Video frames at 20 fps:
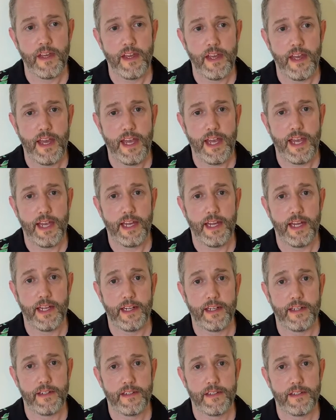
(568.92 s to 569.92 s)

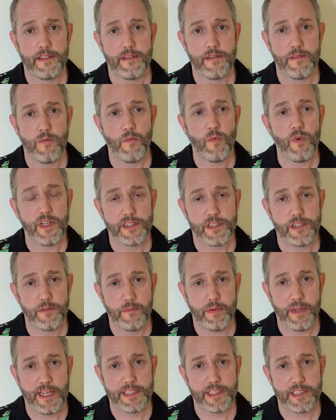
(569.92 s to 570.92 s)
And once you
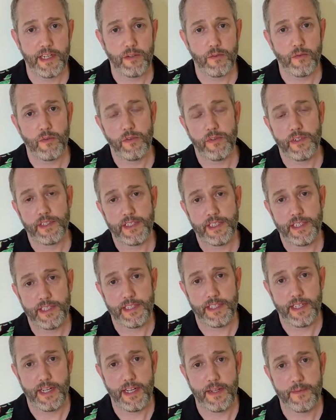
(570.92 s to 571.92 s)
pass that
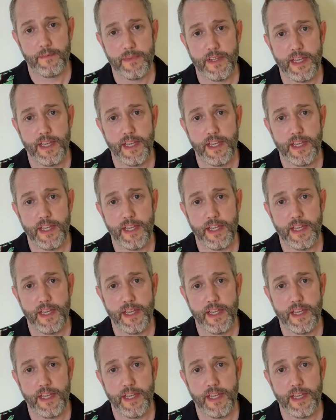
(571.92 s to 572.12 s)
quarantine time,